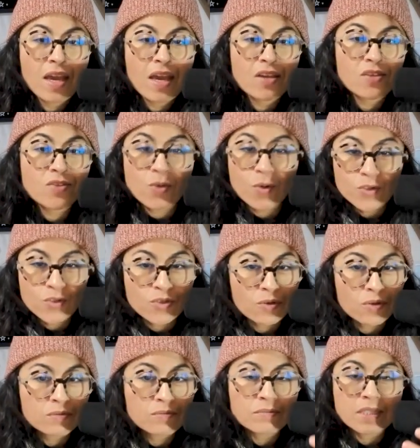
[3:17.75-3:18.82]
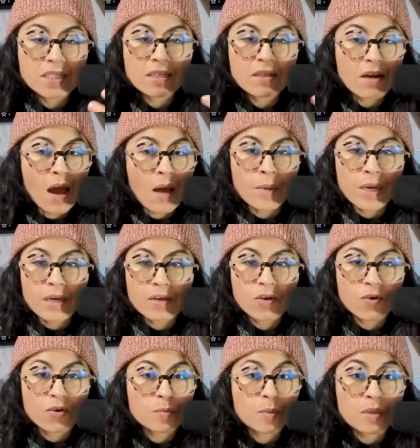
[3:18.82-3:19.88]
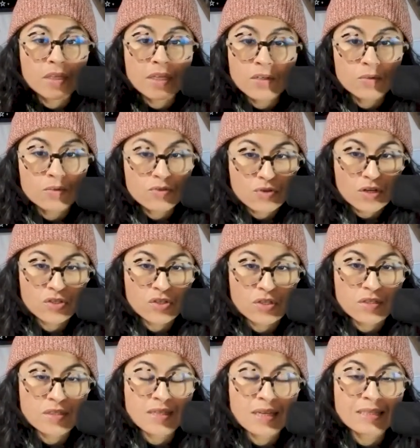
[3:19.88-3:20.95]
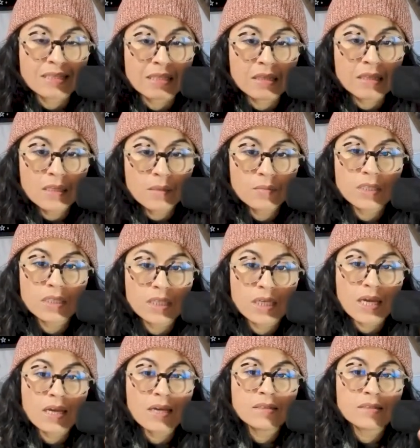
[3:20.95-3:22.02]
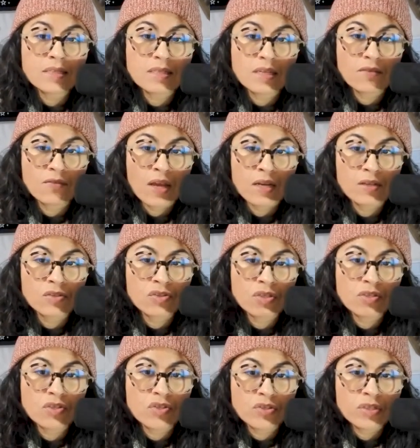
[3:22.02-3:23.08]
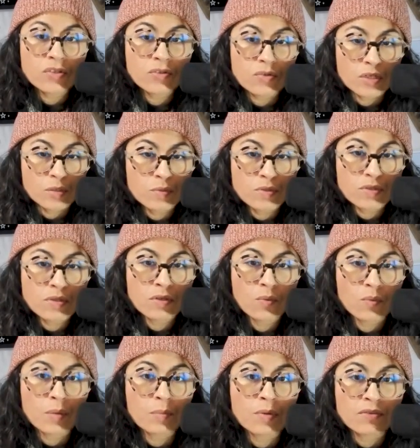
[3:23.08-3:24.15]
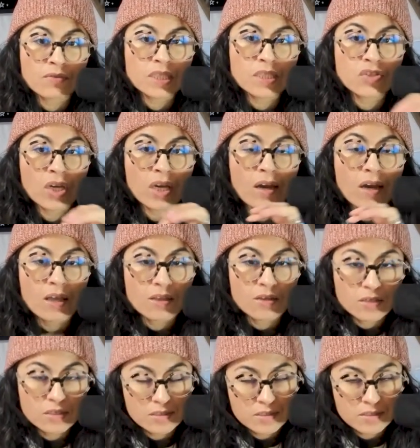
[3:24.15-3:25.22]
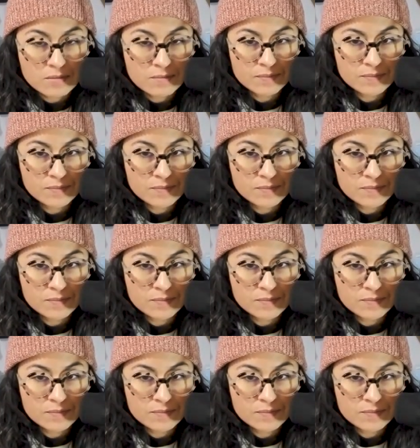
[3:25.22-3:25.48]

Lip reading: Social, economic, or political structures that deliberately disadvantage certain groups while privileging others.